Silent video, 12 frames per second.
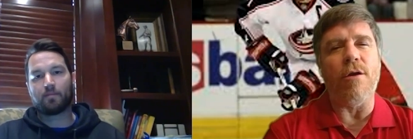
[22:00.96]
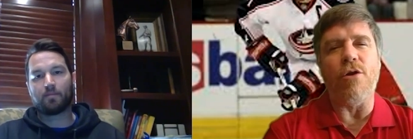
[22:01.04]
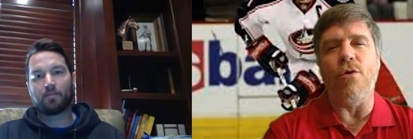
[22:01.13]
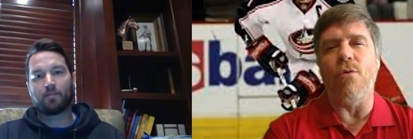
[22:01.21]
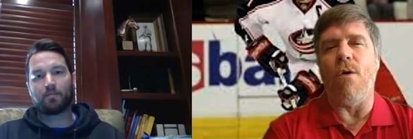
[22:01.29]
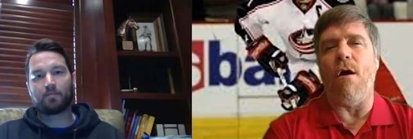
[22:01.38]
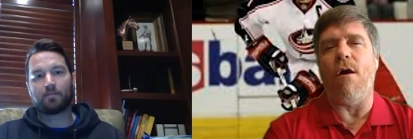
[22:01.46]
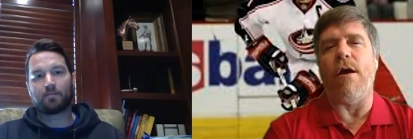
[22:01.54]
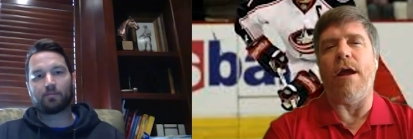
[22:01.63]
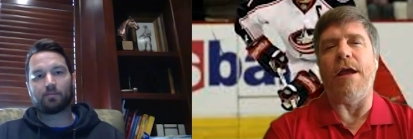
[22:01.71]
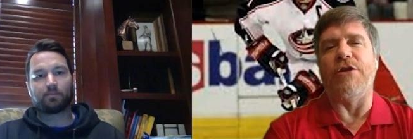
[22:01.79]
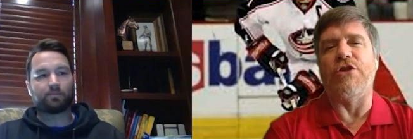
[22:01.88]
Speaker 1: you are
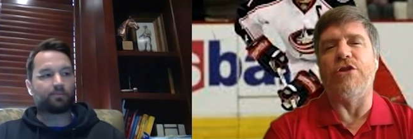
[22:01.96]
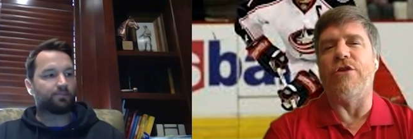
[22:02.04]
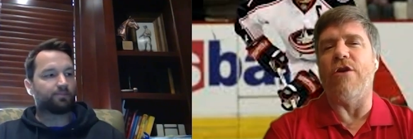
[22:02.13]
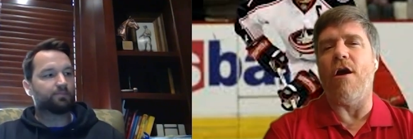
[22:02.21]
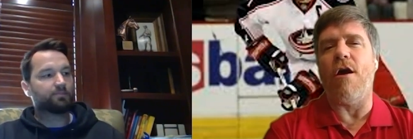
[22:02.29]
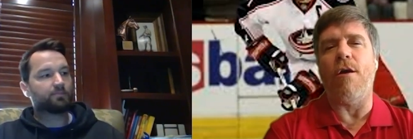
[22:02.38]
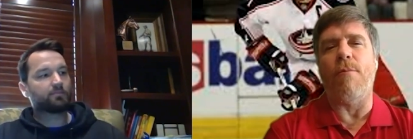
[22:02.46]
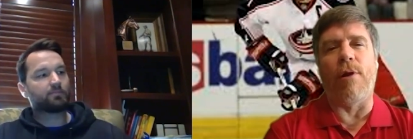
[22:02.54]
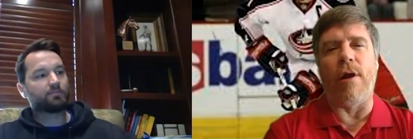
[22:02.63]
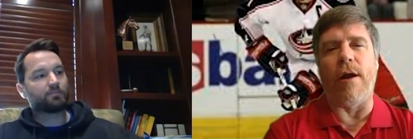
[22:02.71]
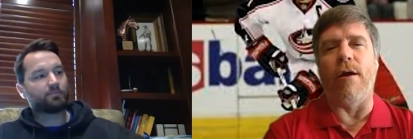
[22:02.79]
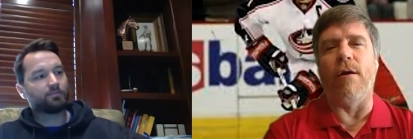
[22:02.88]
a star
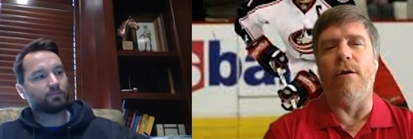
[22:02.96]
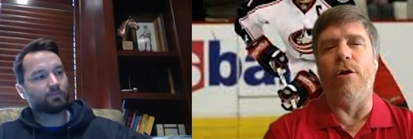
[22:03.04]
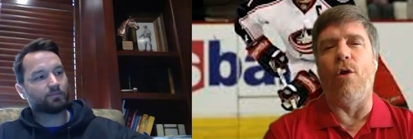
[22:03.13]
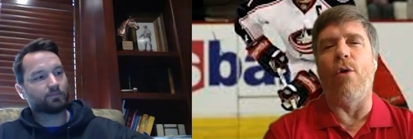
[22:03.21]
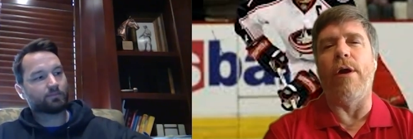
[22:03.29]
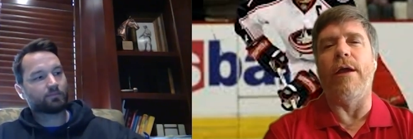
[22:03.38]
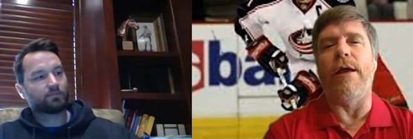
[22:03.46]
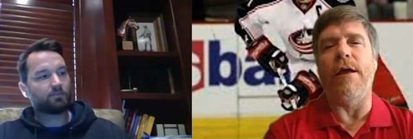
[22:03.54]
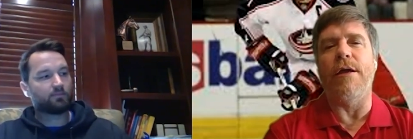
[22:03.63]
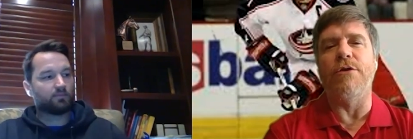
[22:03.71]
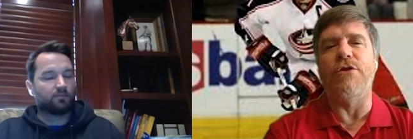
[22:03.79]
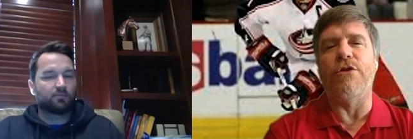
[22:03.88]
player going
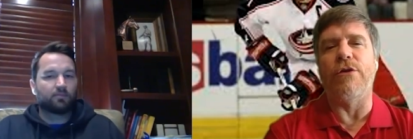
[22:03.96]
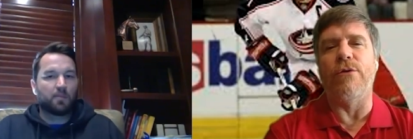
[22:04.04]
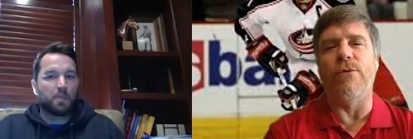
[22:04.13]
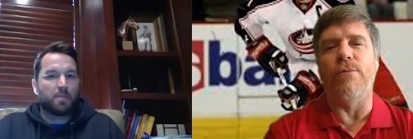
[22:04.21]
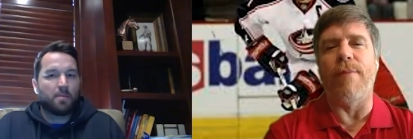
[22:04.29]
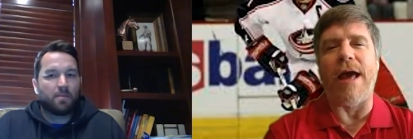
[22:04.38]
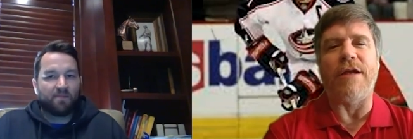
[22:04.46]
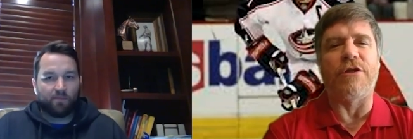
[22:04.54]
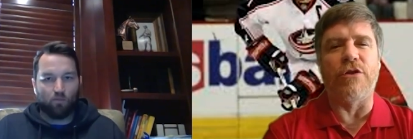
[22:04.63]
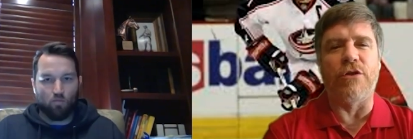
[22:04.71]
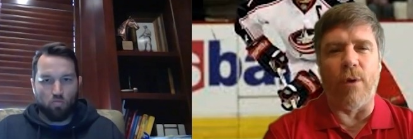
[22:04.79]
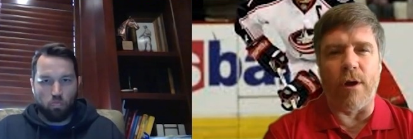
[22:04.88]
into
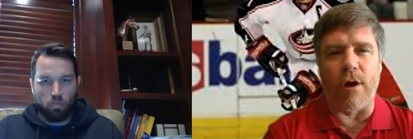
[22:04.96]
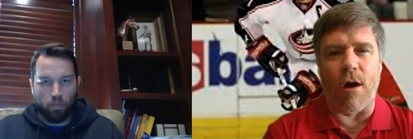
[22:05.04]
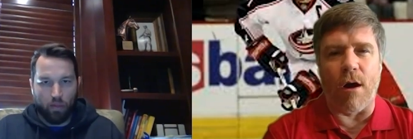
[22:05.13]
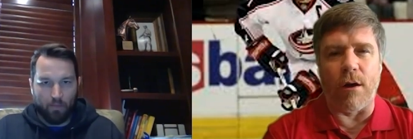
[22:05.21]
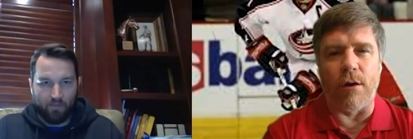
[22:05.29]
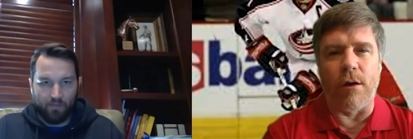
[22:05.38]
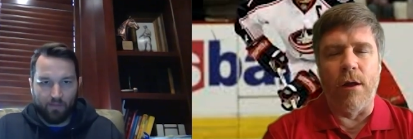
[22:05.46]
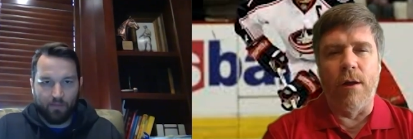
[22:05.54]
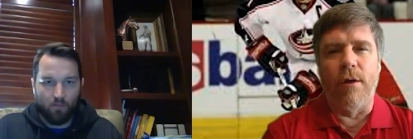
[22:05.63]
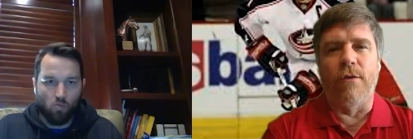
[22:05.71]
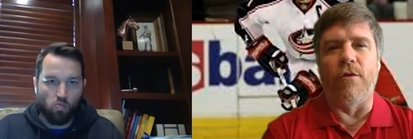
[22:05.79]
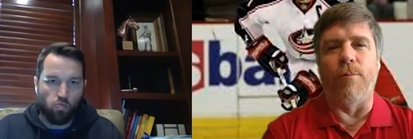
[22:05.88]
Madison Square Garden
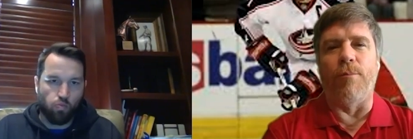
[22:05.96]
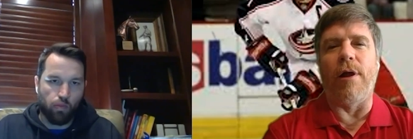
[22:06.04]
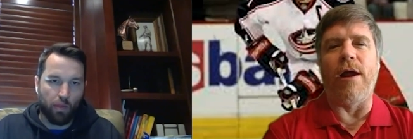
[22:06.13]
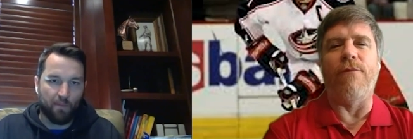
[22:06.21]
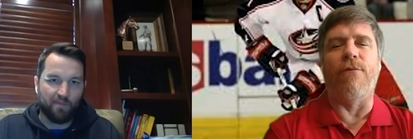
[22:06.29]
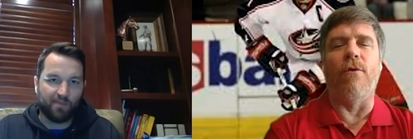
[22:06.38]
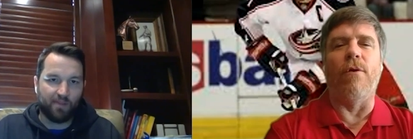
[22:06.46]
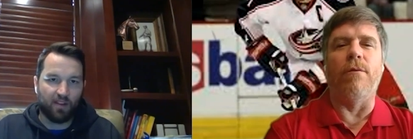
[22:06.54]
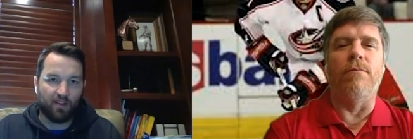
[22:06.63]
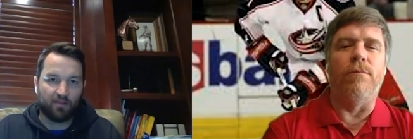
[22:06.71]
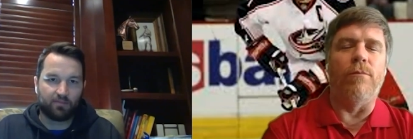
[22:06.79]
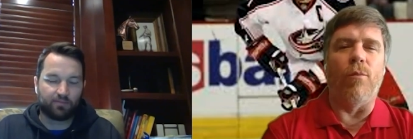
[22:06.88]
to play
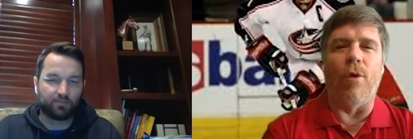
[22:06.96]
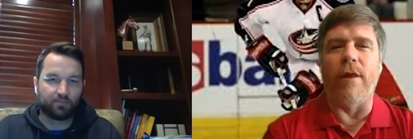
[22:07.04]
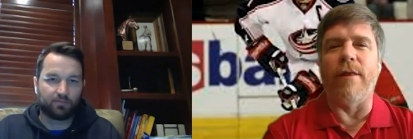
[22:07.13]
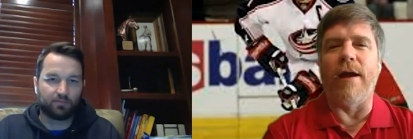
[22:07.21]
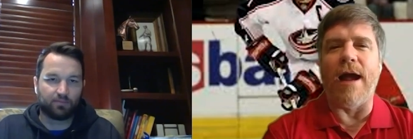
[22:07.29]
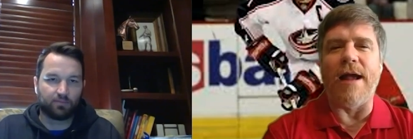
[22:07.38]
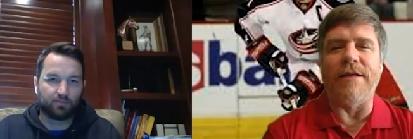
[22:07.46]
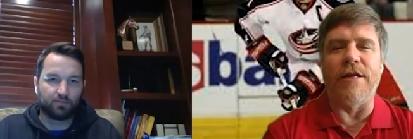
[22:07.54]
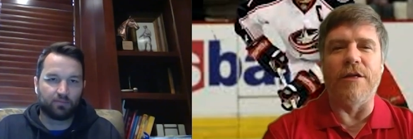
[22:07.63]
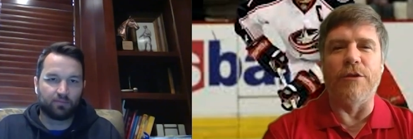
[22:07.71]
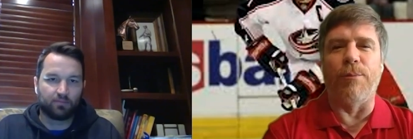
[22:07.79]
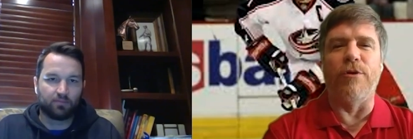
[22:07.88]
for one of the guys
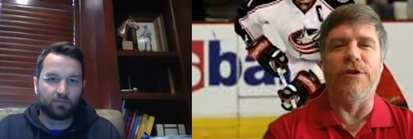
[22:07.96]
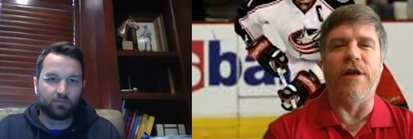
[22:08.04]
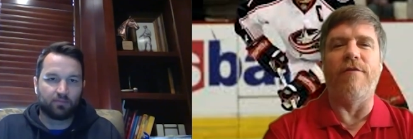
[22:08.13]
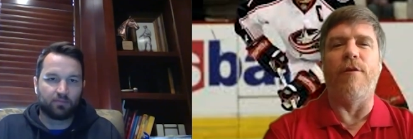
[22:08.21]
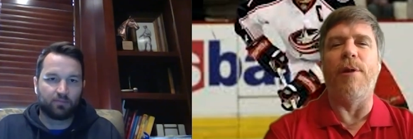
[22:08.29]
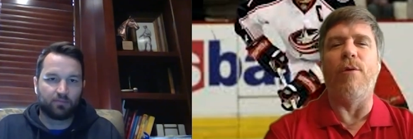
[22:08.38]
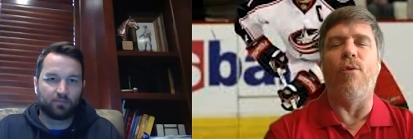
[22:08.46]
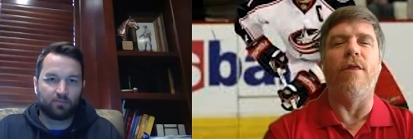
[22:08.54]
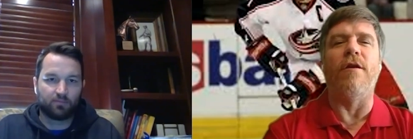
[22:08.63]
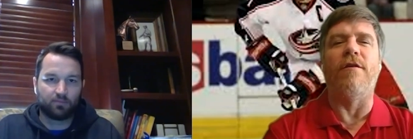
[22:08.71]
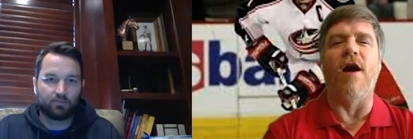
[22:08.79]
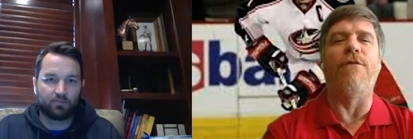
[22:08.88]
that is perceived to be one
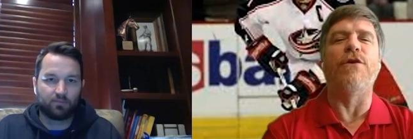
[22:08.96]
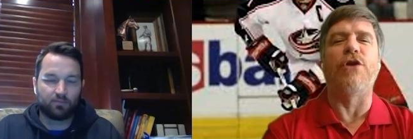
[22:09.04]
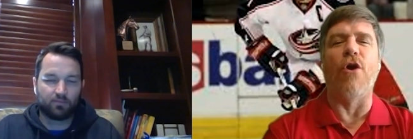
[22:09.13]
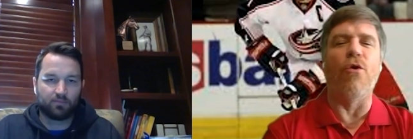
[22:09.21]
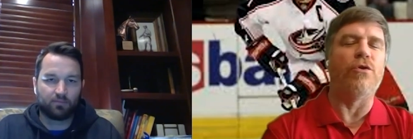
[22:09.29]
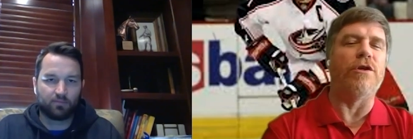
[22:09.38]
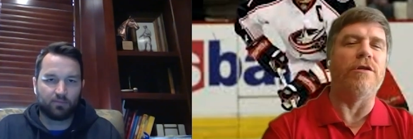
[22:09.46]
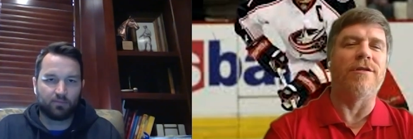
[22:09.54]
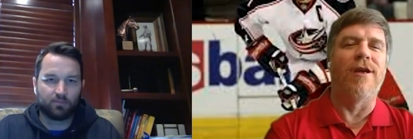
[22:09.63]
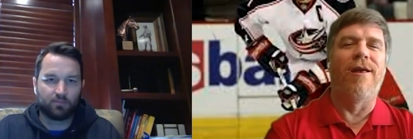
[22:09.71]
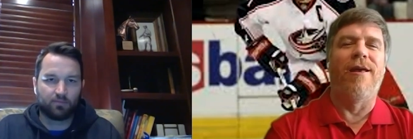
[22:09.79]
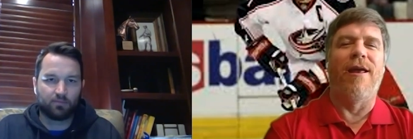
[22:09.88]
of the toughest
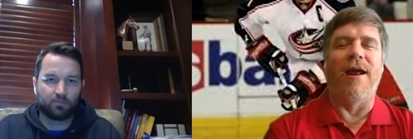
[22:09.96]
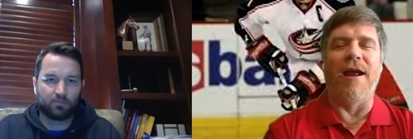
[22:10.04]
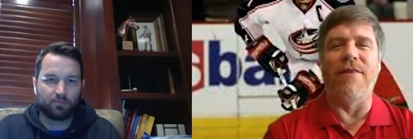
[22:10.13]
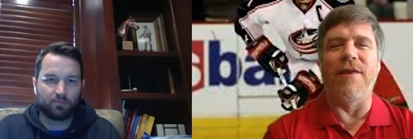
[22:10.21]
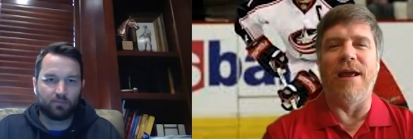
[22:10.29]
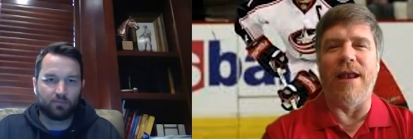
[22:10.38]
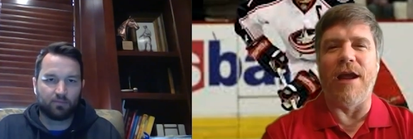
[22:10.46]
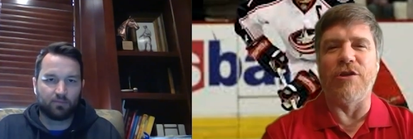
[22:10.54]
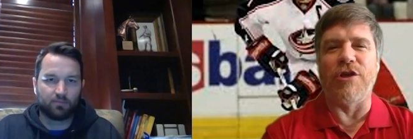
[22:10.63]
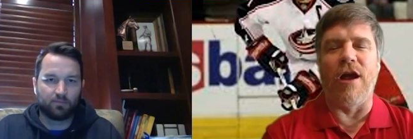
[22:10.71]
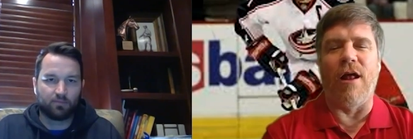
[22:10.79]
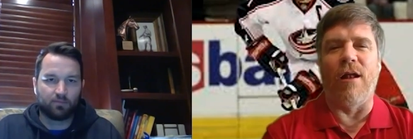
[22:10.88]
coaches in the
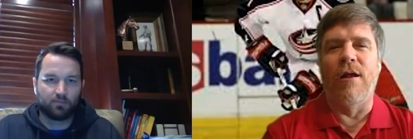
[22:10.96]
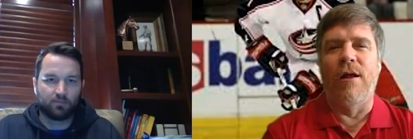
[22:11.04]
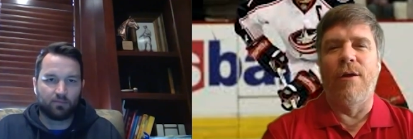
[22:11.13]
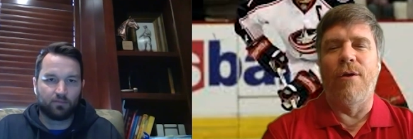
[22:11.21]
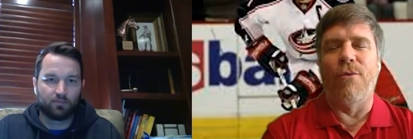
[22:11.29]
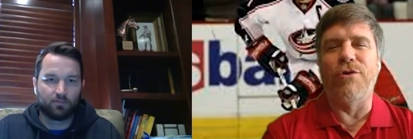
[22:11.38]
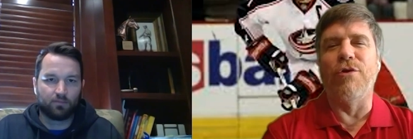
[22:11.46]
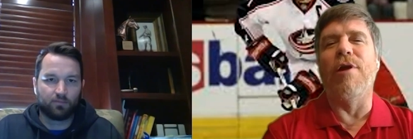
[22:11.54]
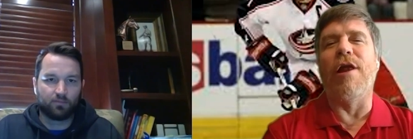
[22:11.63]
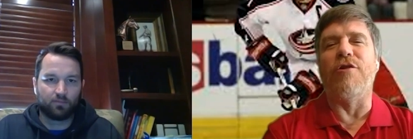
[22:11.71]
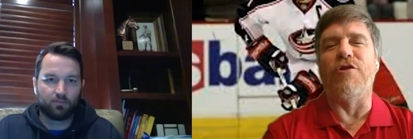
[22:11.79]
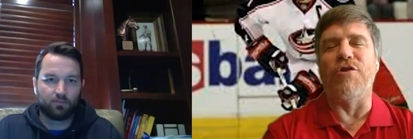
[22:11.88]
NHL. What's your
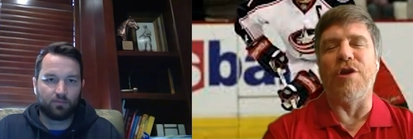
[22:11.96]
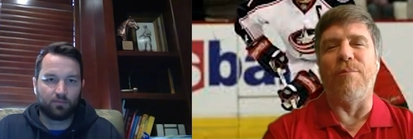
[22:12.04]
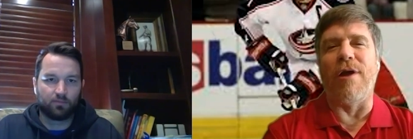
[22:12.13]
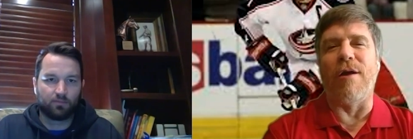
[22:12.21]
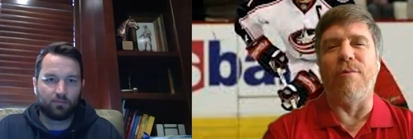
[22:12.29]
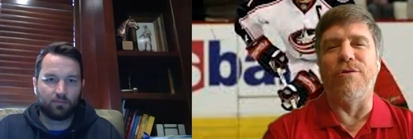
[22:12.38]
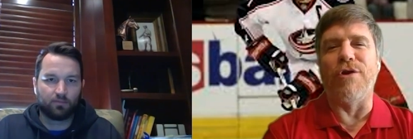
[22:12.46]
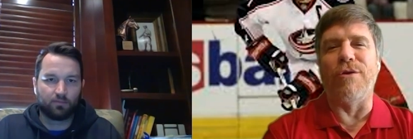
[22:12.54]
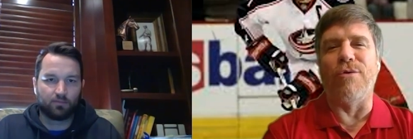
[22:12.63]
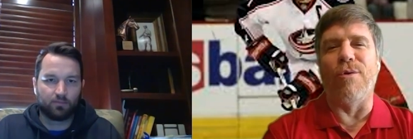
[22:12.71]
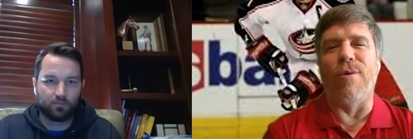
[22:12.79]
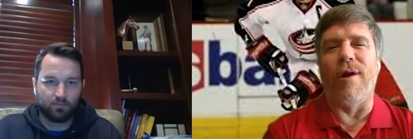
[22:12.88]
relationship like with
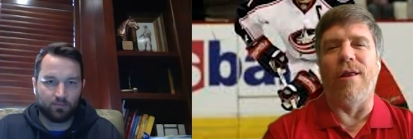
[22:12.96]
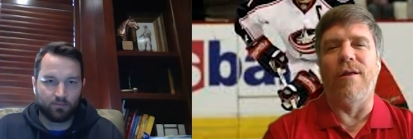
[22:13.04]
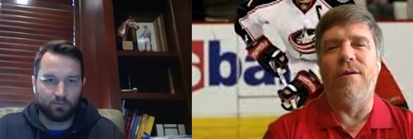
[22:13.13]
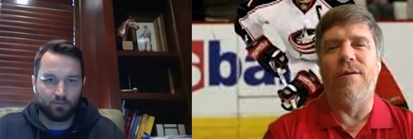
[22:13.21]
John Tortorella?